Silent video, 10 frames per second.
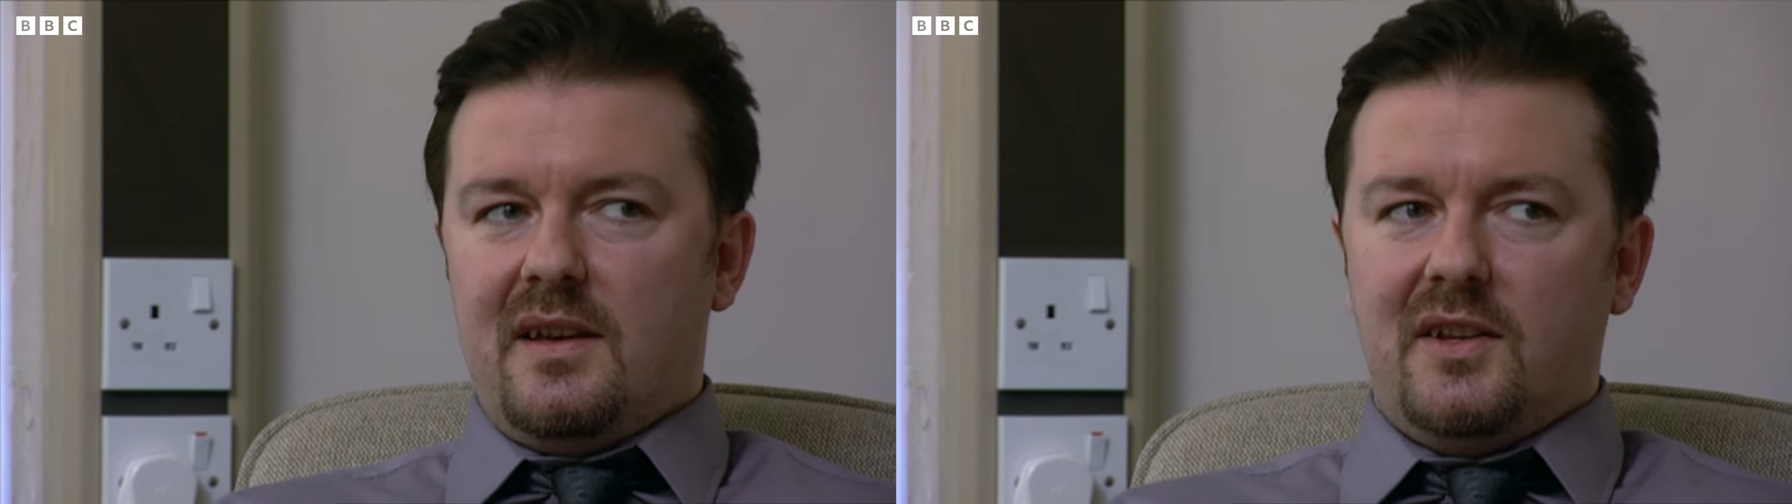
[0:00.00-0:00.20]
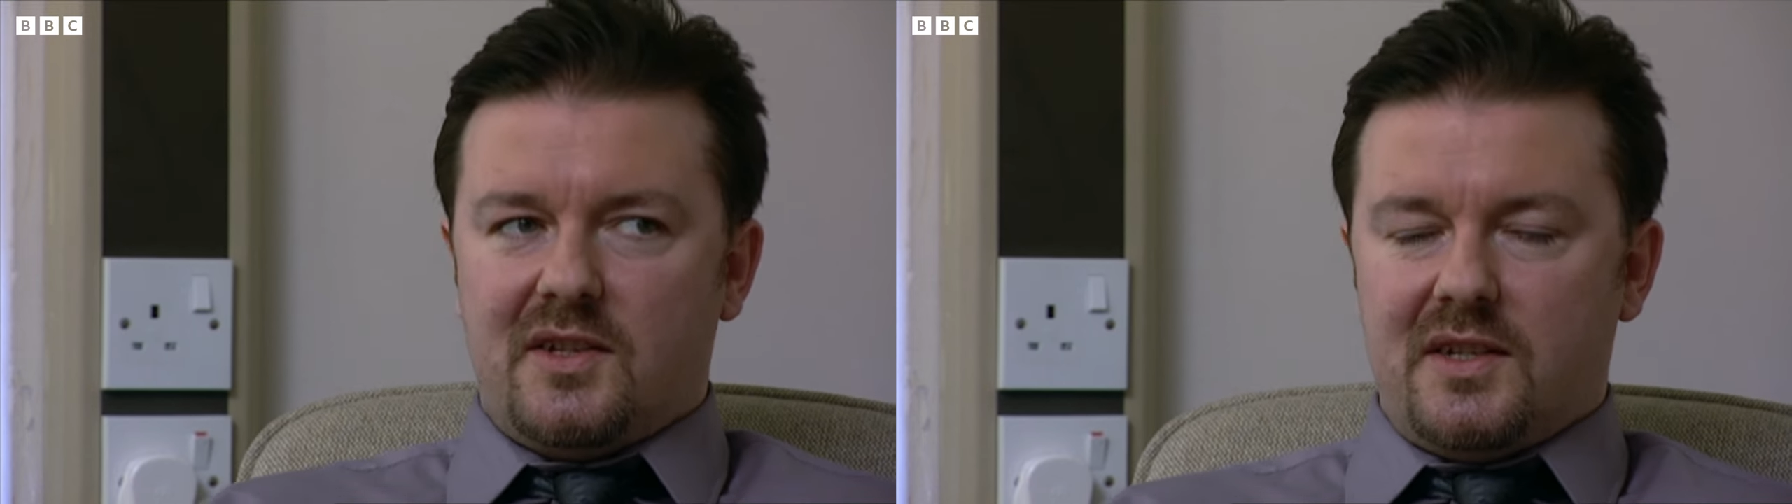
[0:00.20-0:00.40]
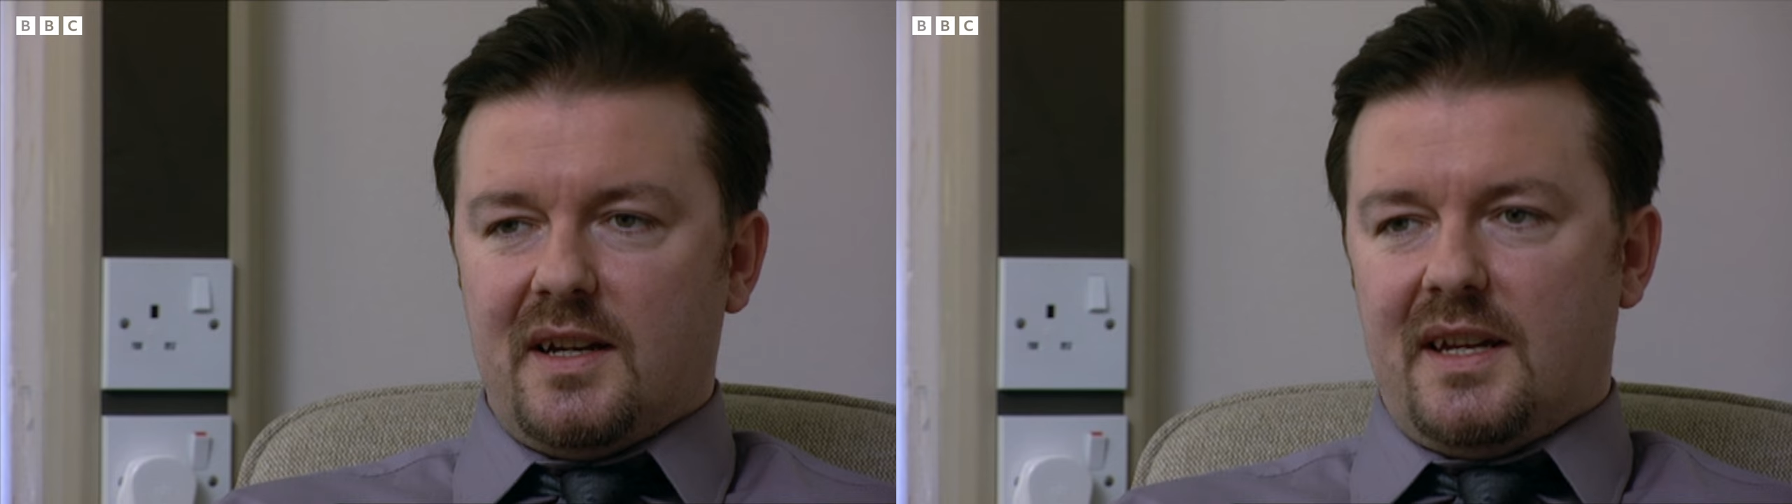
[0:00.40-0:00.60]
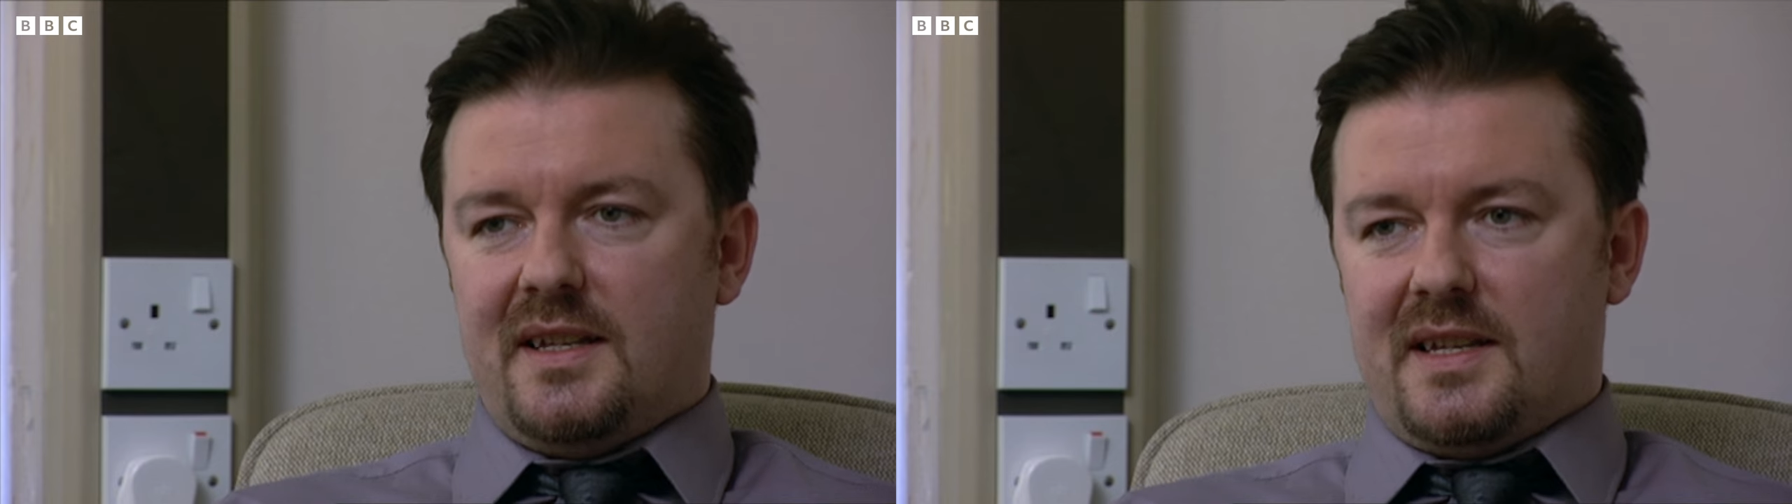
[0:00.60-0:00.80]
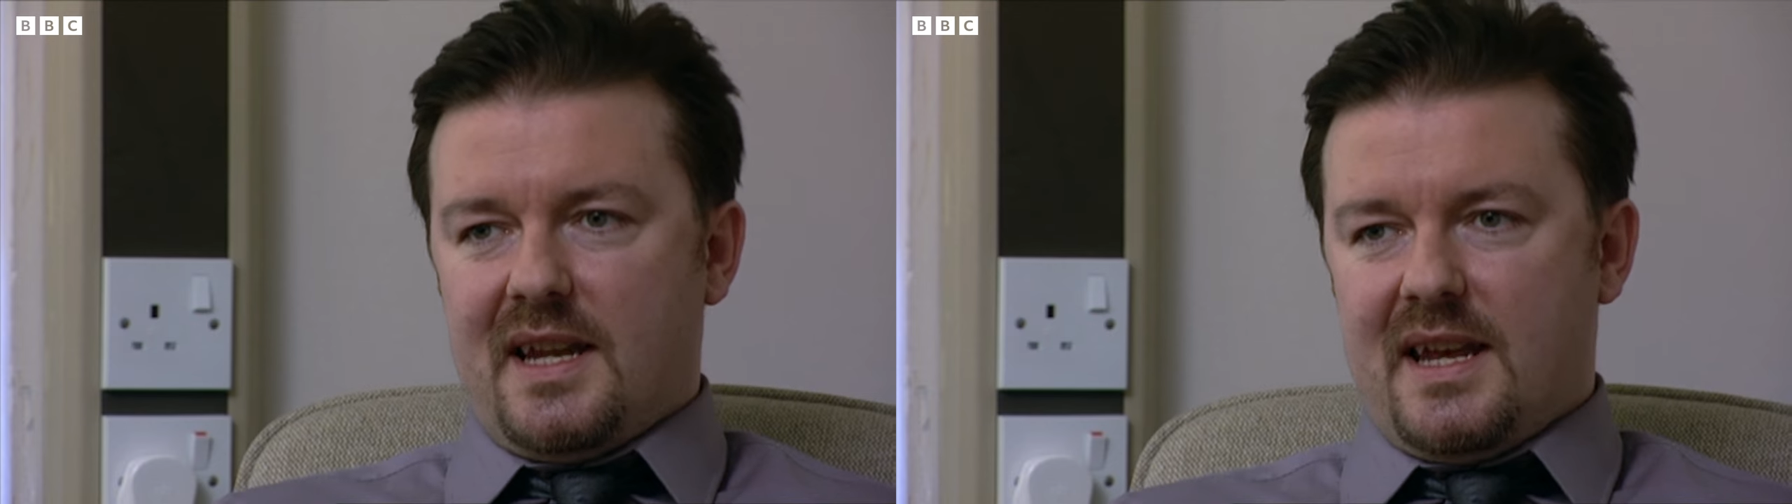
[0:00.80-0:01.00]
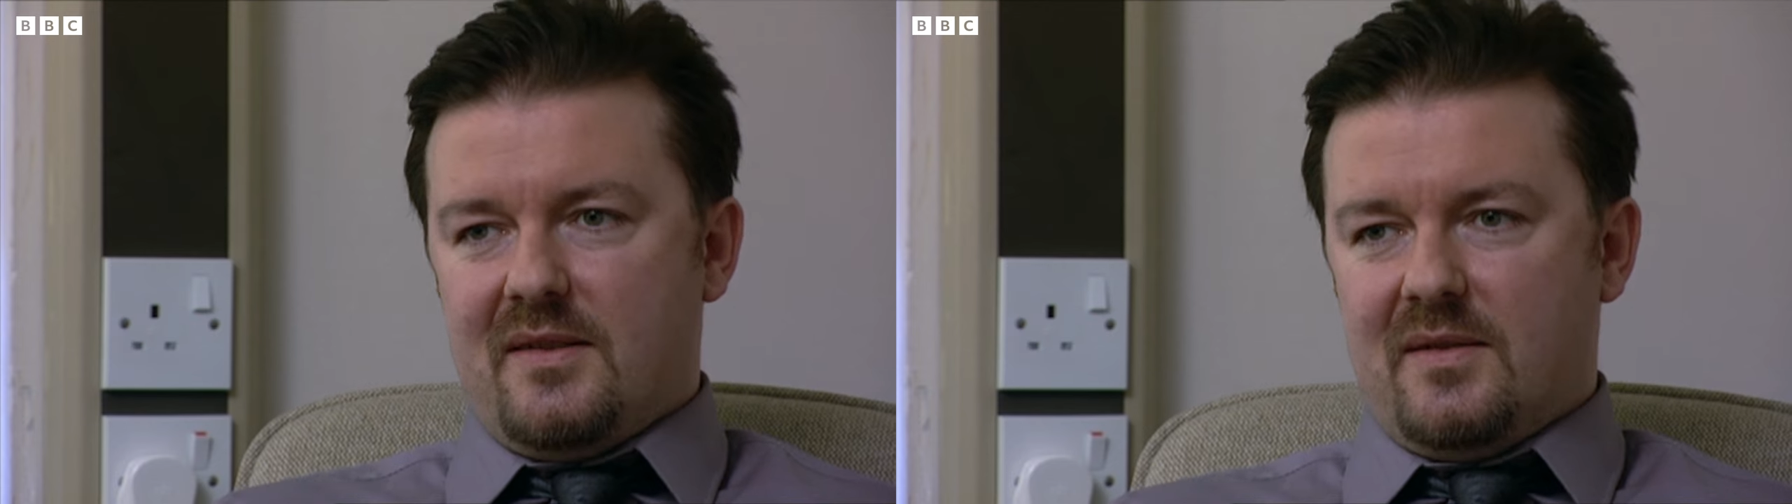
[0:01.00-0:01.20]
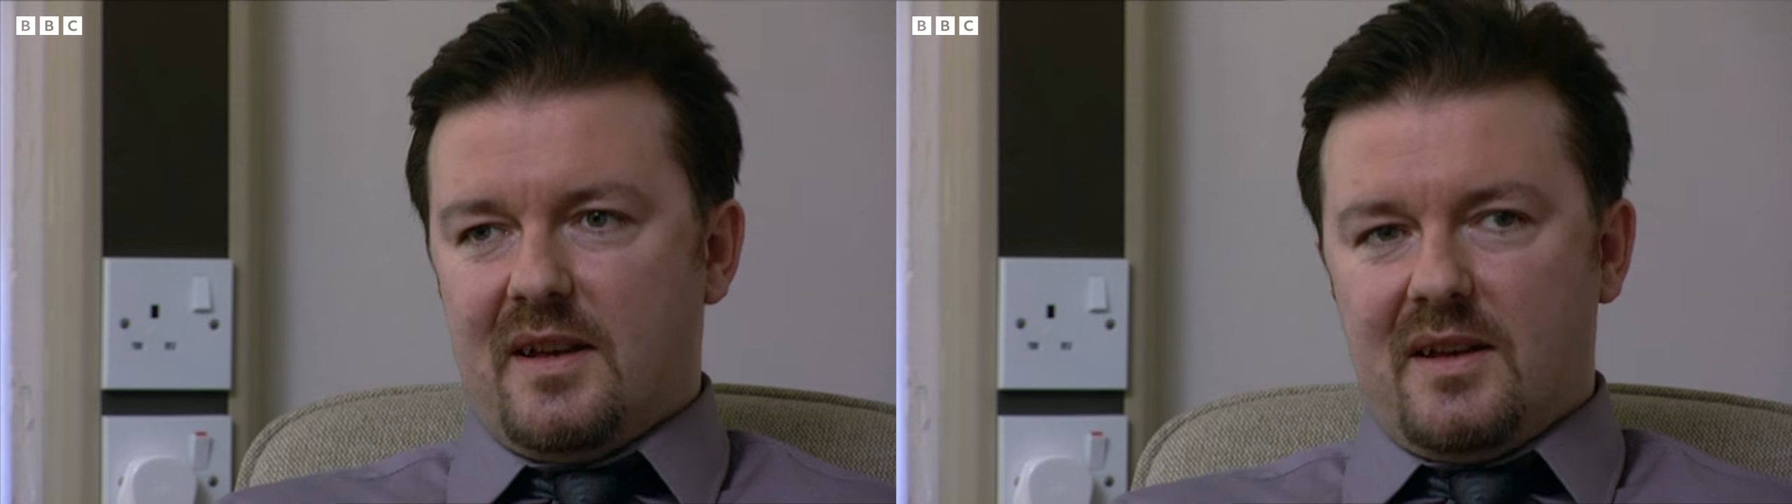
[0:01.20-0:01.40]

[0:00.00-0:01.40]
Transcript: You're stuck in Slough.